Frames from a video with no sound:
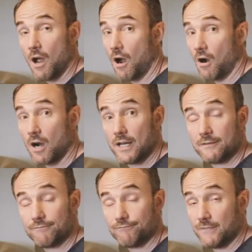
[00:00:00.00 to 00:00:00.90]
All
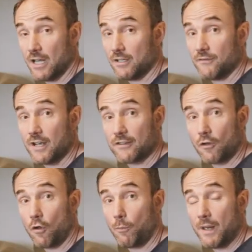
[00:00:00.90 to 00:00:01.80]
right, now you've got
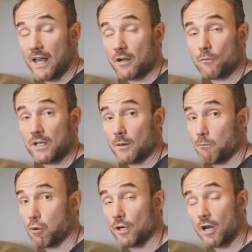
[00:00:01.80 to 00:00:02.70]
the whole pattern. We can
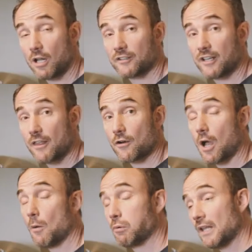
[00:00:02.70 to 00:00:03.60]
put it all together.
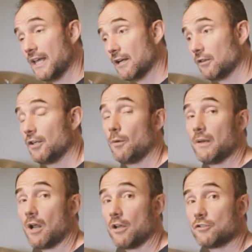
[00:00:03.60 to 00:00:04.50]
I'll play it a little
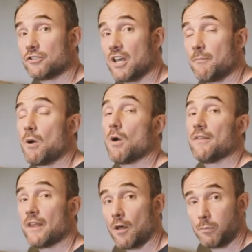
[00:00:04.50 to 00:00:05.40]
bit under tempo
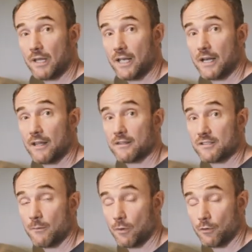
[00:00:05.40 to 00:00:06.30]
and then I'll play it at the
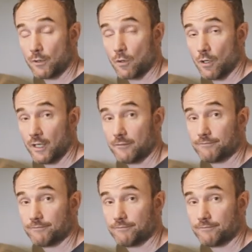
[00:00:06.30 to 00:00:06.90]
tempo of the recording.